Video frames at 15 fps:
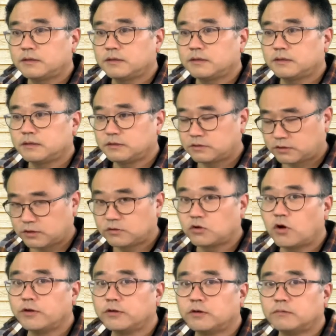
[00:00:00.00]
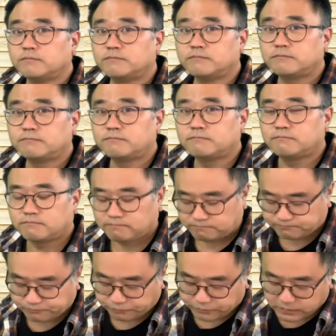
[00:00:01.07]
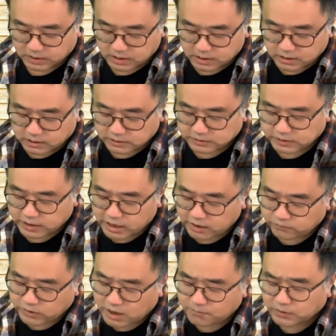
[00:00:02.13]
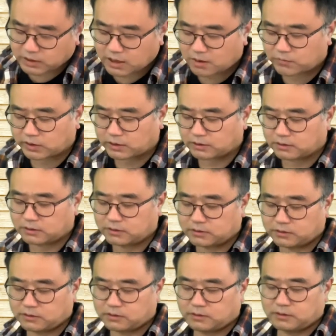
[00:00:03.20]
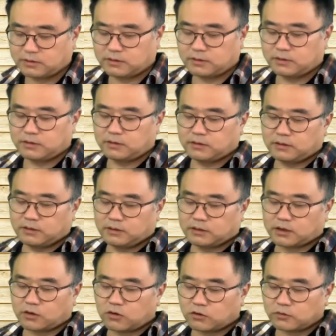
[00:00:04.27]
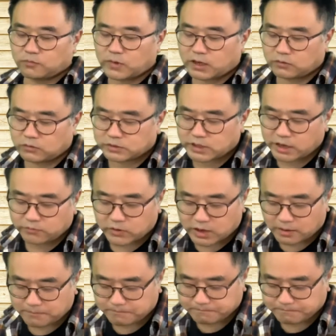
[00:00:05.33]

it's still going on. You see, Abrahamic covenant that God made with Abraham,